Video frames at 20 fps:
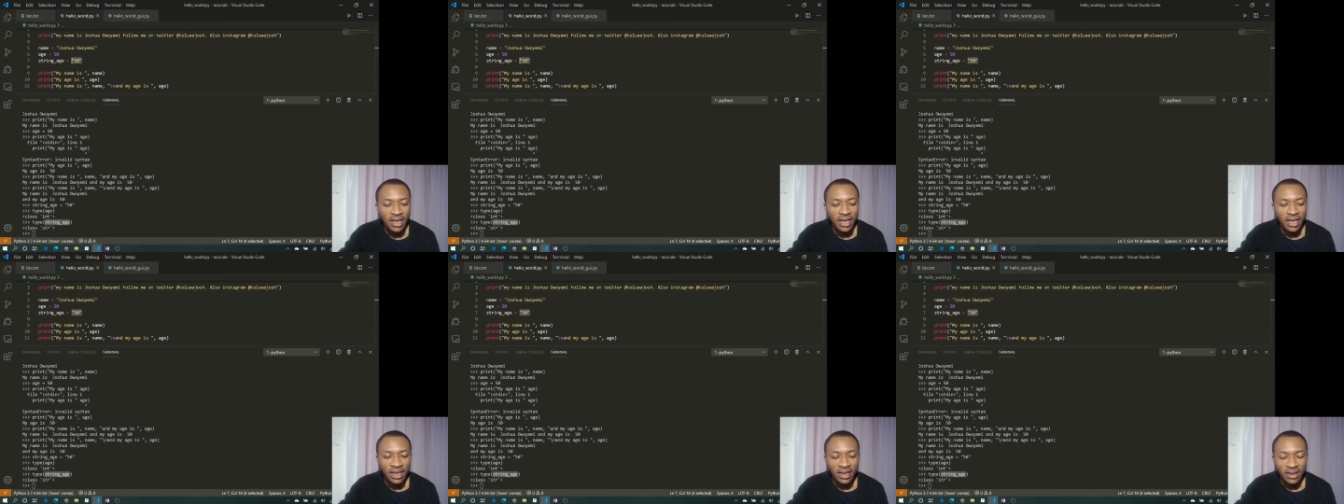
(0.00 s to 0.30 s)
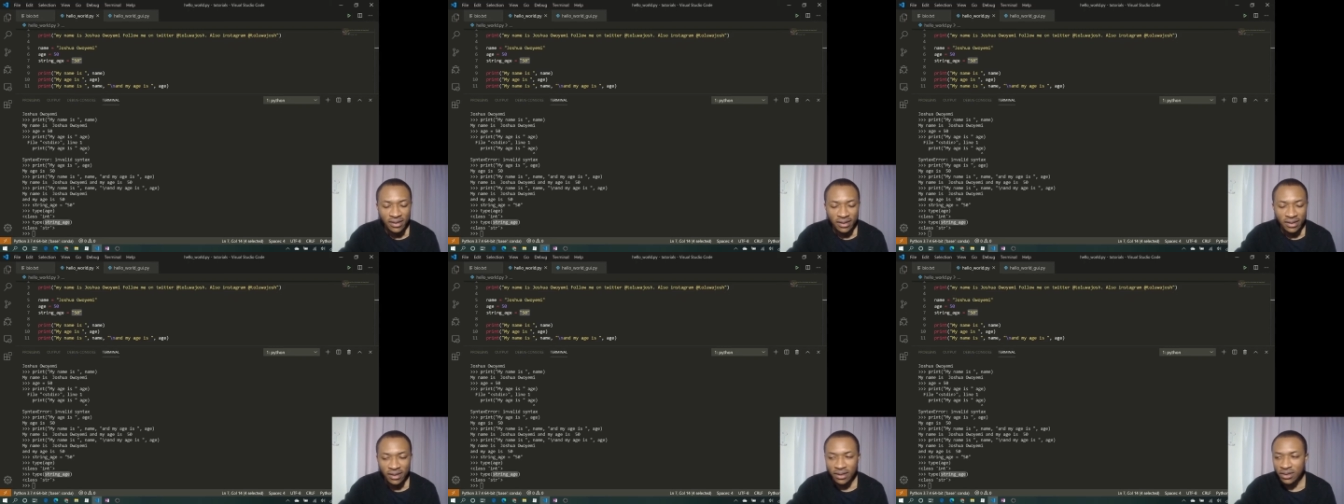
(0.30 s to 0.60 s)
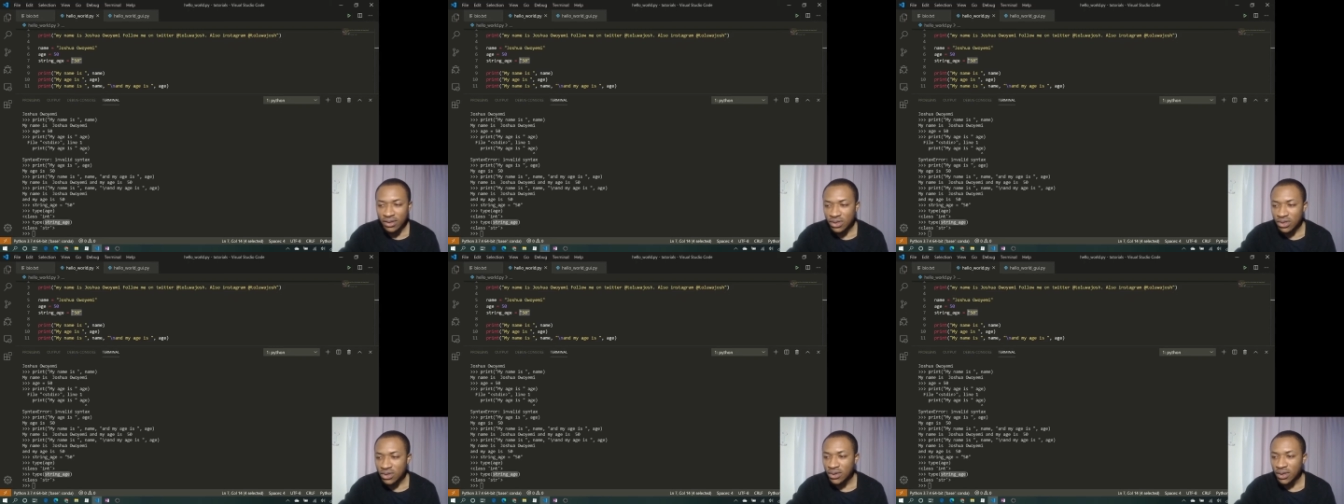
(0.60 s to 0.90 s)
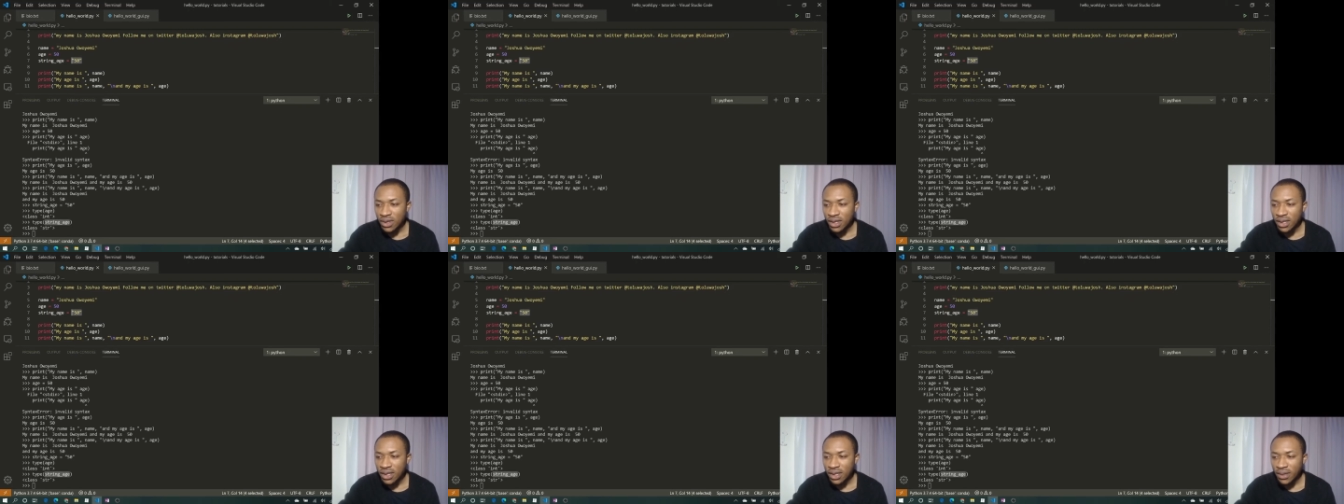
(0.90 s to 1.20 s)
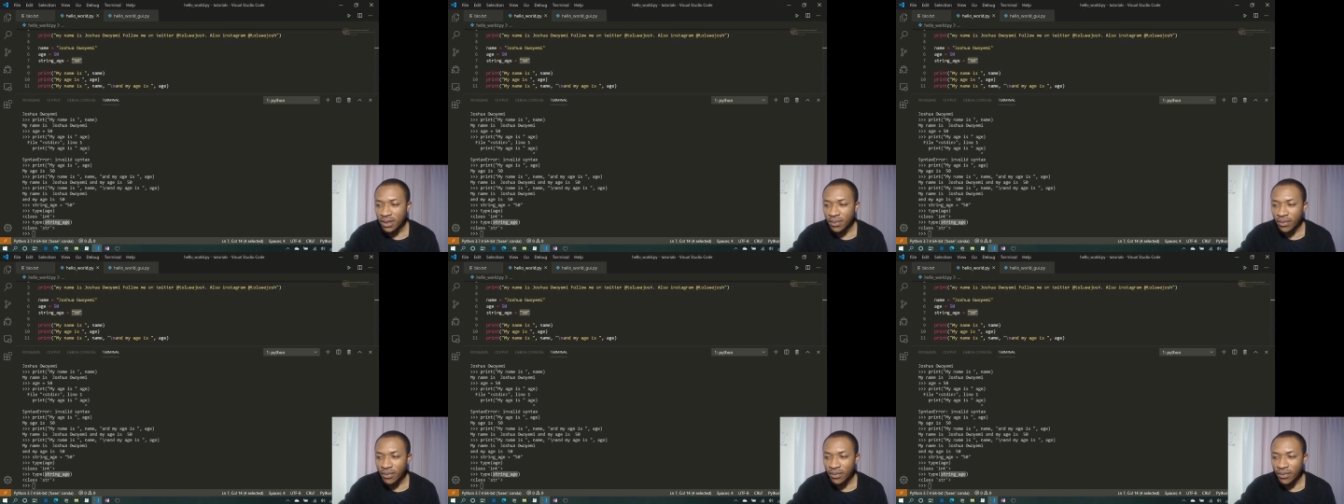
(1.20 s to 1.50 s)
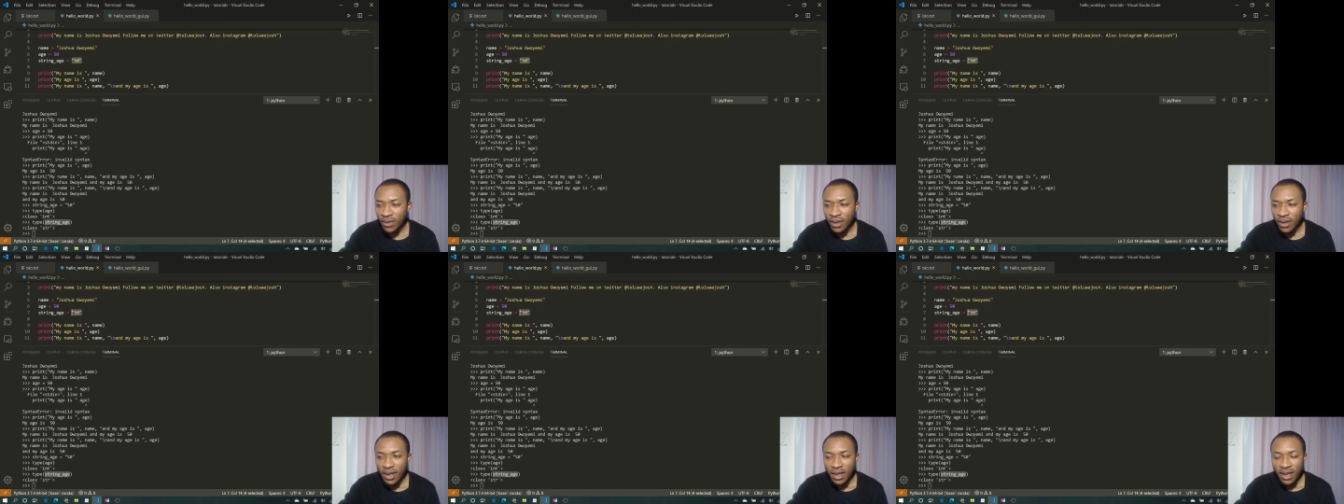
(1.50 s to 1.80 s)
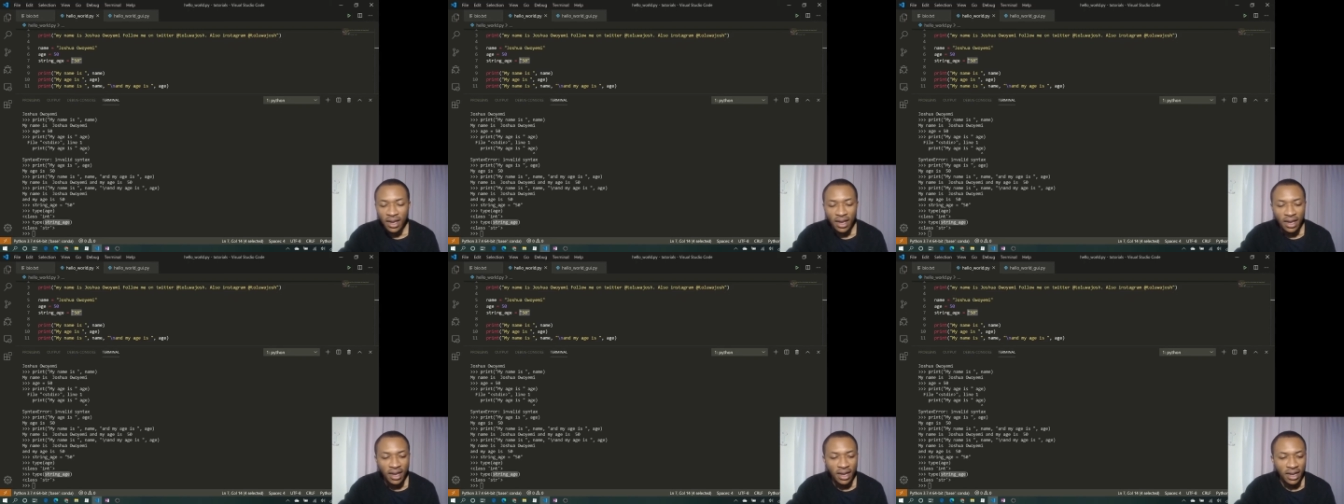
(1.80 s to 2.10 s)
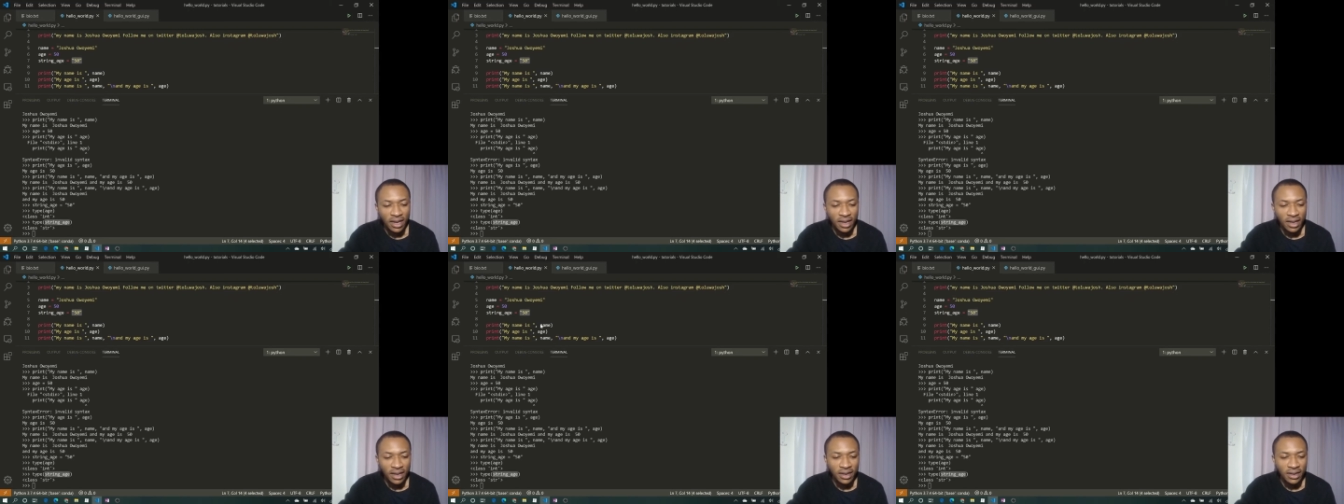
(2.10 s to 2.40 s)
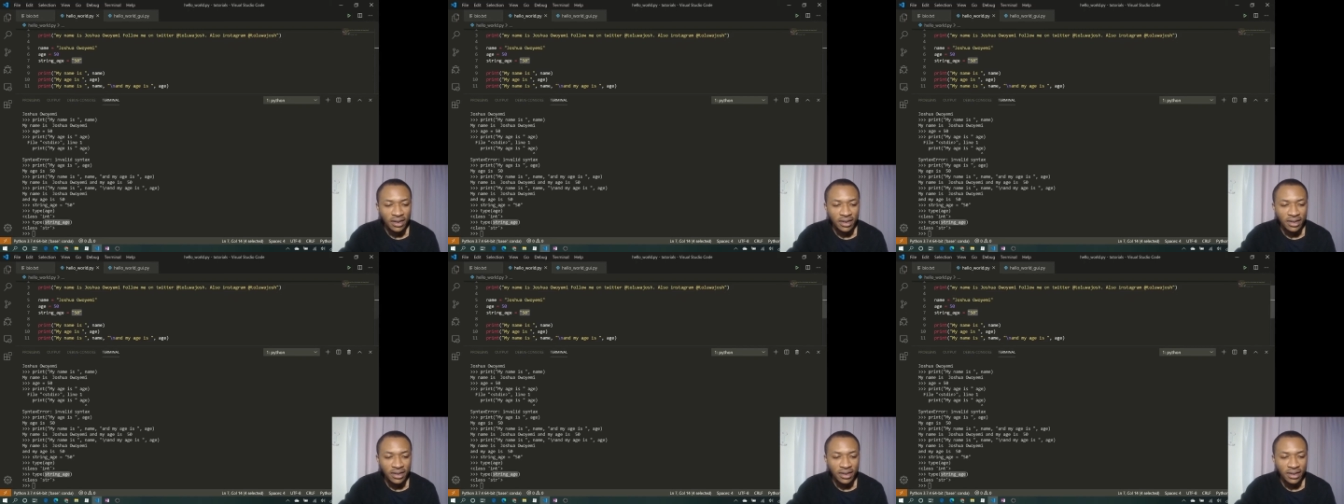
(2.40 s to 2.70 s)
is a string. And